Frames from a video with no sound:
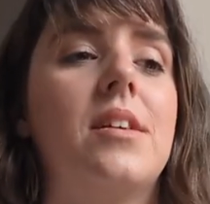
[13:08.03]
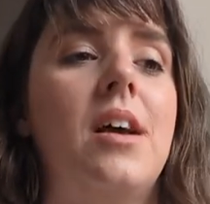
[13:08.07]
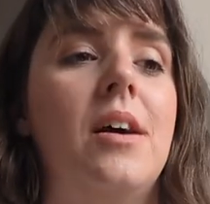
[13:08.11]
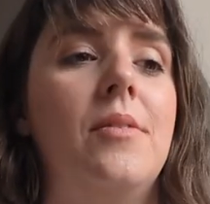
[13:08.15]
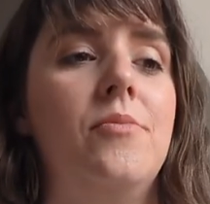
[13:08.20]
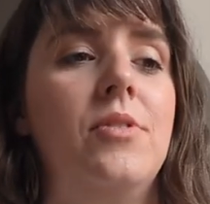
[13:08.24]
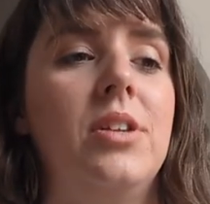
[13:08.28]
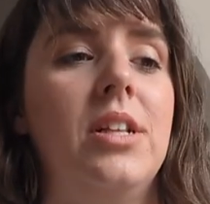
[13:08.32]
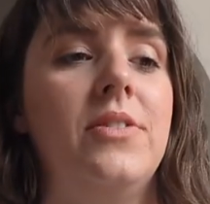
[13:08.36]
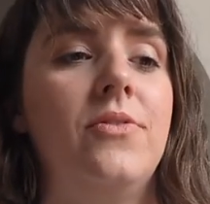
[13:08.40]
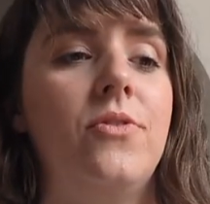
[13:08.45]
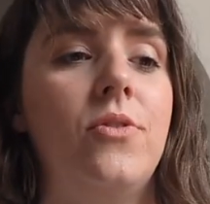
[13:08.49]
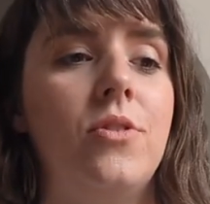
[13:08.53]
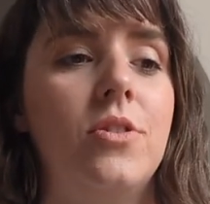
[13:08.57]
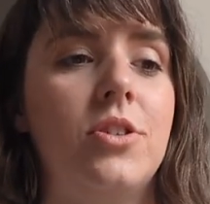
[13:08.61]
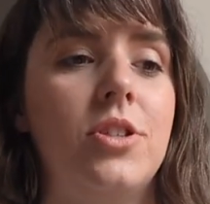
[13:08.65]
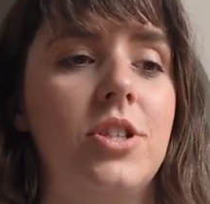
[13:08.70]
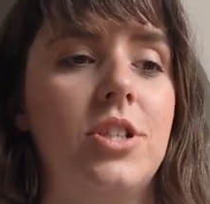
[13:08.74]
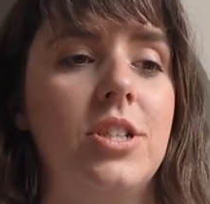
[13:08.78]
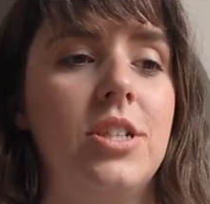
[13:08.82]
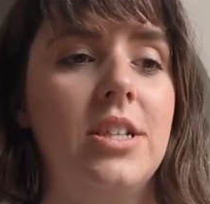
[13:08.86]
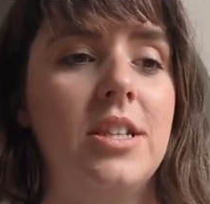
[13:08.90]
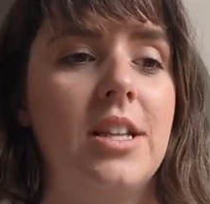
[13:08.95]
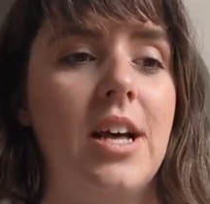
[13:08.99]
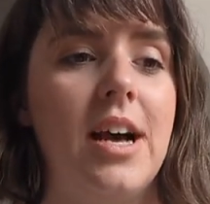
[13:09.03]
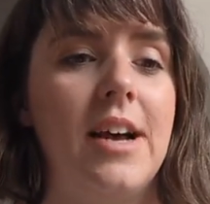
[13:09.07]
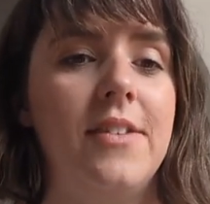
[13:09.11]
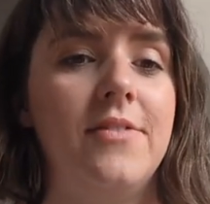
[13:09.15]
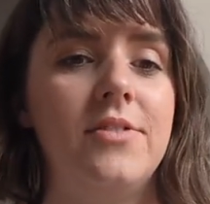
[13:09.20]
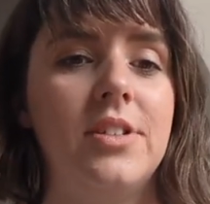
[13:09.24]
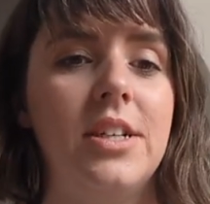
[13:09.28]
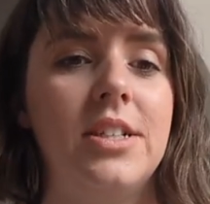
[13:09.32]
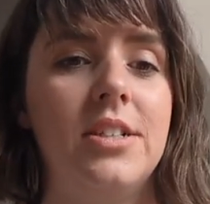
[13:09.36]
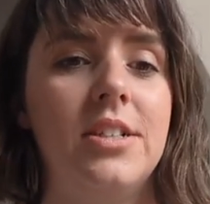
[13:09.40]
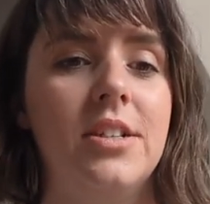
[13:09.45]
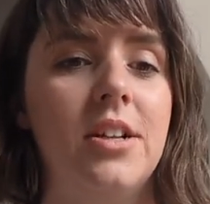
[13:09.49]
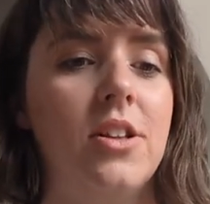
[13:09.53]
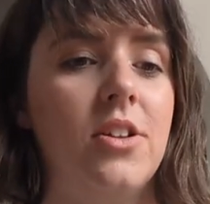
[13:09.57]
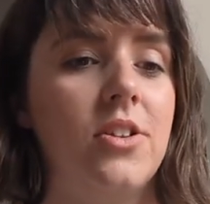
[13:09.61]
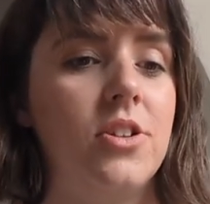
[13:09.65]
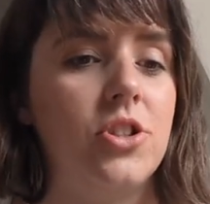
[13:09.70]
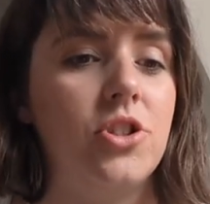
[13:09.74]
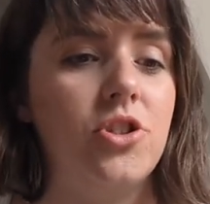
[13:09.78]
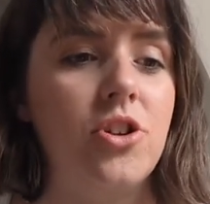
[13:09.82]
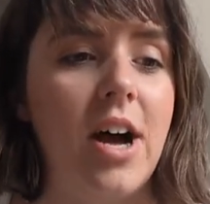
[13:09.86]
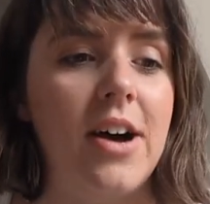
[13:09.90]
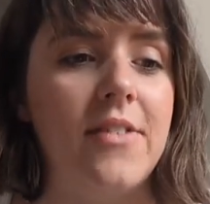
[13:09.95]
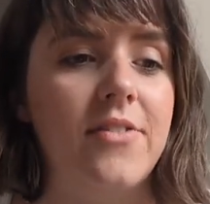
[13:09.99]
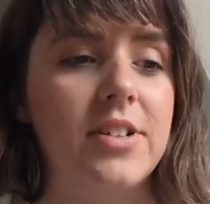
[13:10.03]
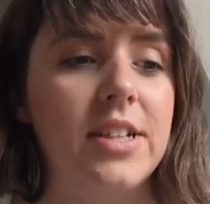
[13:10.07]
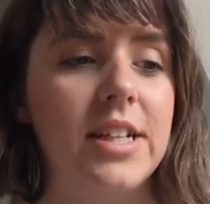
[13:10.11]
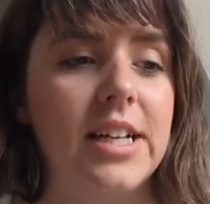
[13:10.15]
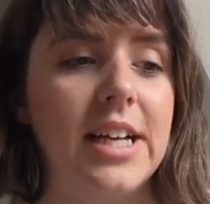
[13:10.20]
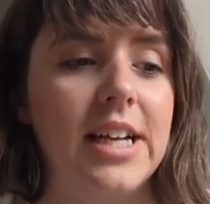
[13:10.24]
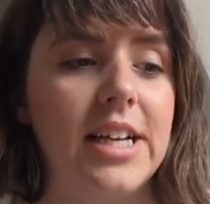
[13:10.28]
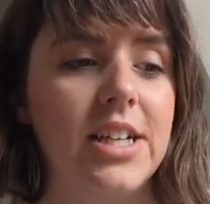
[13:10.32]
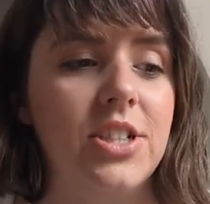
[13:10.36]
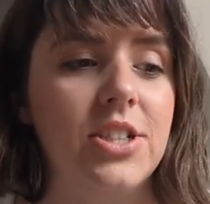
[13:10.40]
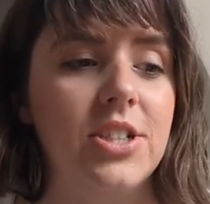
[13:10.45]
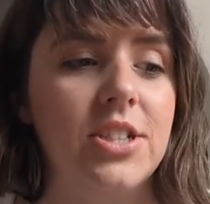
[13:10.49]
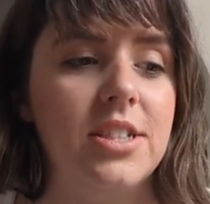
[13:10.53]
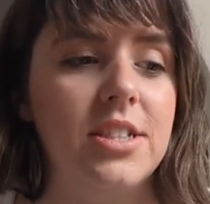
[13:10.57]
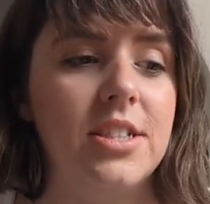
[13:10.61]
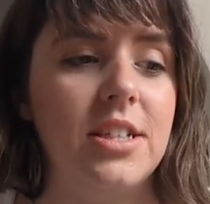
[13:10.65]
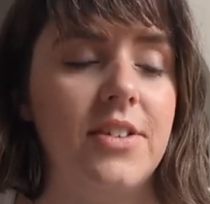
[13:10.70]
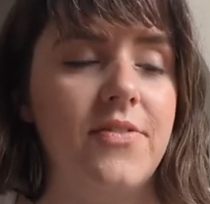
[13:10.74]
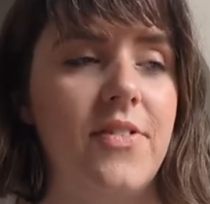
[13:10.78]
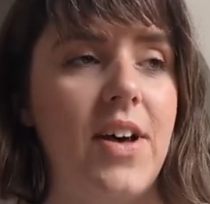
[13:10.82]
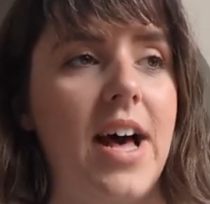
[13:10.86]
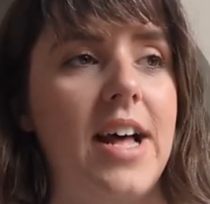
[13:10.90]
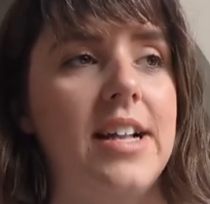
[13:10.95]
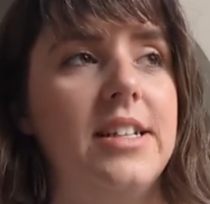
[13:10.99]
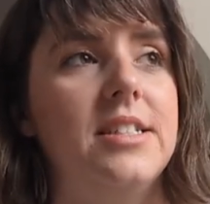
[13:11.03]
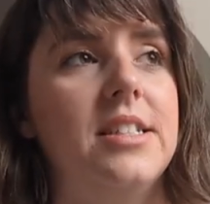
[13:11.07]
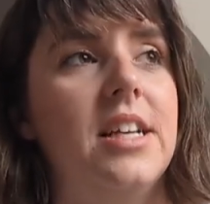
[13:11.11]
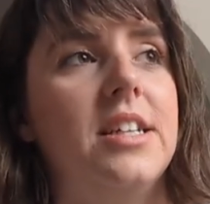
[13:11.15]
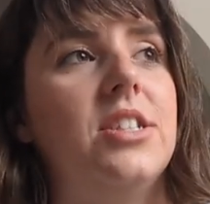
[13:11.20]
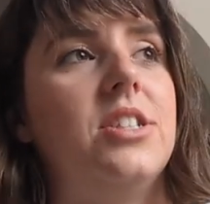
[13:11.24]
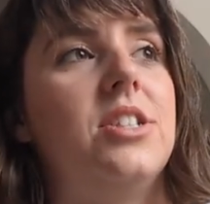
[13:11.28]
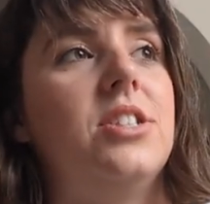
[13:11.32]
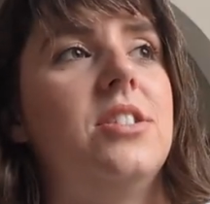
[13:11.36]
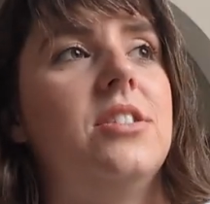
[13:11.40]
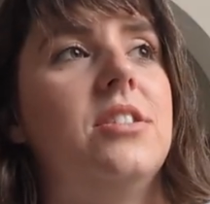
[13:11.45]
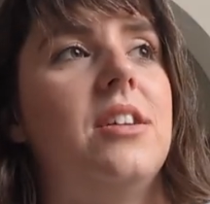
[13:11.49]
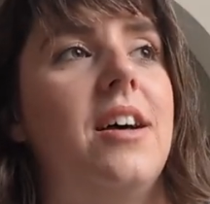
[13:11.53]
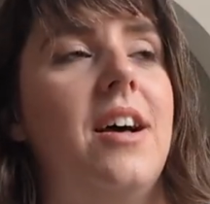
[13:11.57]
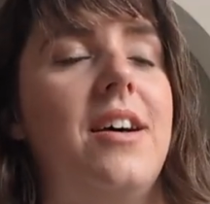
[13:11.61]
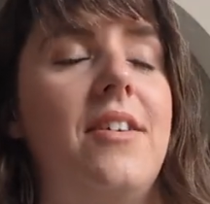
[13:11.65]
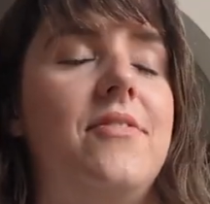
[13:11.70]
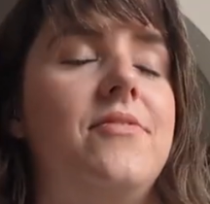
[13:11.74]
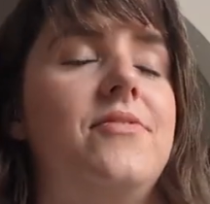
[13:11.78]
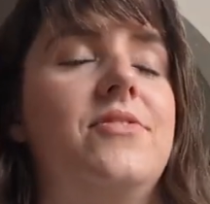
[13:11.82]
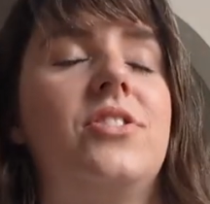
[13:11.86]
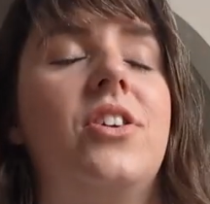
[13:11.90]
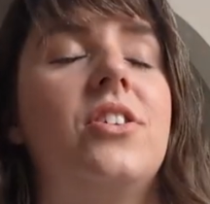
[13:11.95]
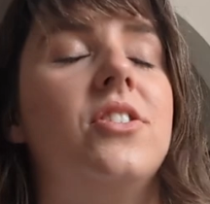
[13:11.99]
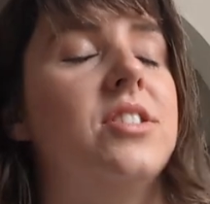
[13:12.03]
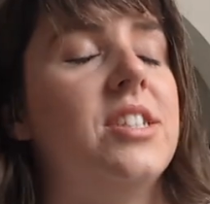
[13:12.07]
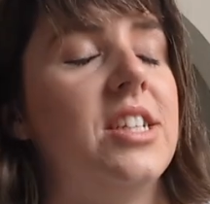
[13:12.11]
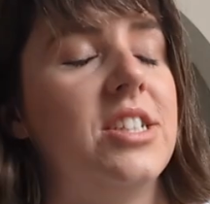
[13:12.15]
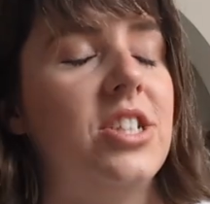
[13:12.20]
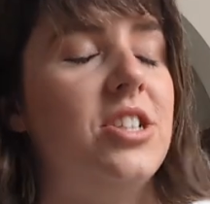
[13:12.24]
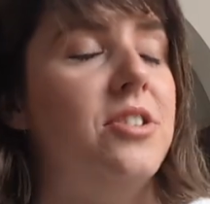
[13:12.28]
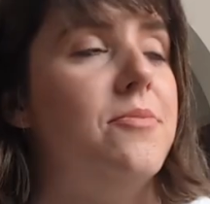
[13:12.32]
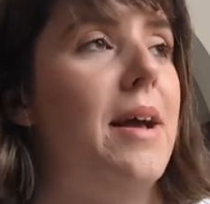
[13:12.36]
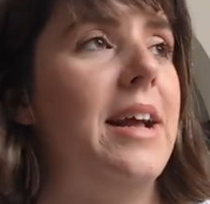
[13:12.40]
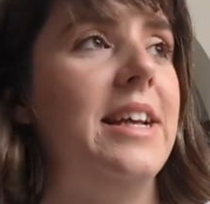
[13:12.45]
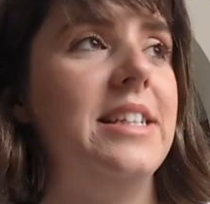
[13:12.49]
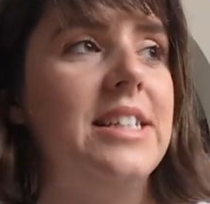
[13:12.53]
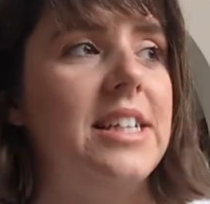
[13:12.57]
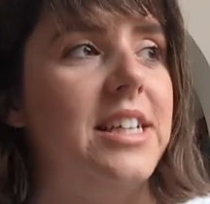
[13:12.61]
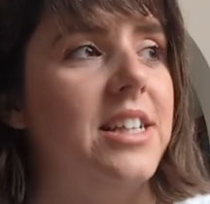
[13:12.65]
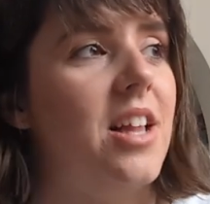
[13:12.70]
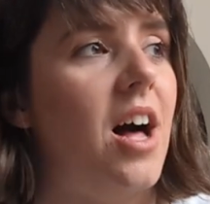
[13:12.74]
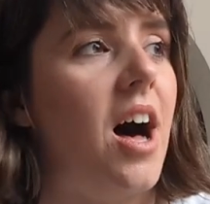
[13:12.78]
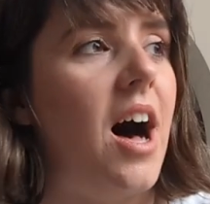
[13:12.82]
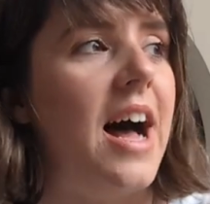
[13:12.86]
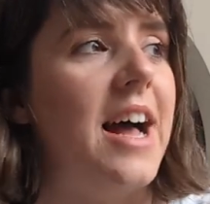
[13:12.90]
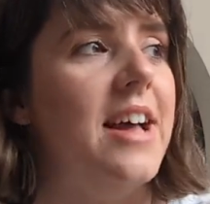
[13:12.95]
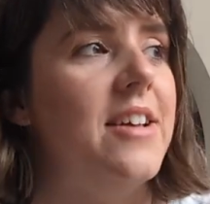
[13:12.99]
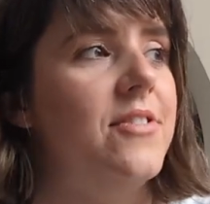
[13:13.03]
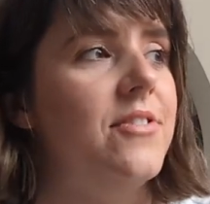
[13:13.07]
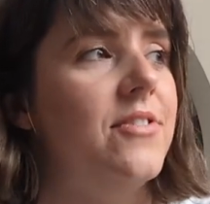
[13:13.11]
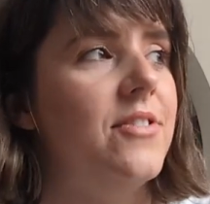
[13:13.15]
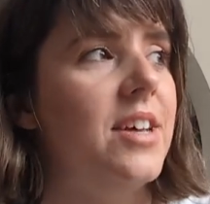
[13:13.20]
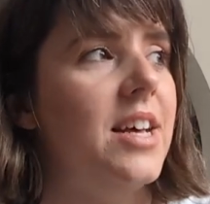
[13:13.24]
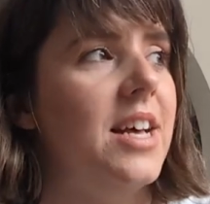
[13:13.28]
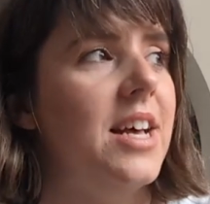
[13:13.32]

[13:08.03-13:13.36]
I'm really fortunate that I've done a lot of traveling and just have had such, I've just got such an amazing life.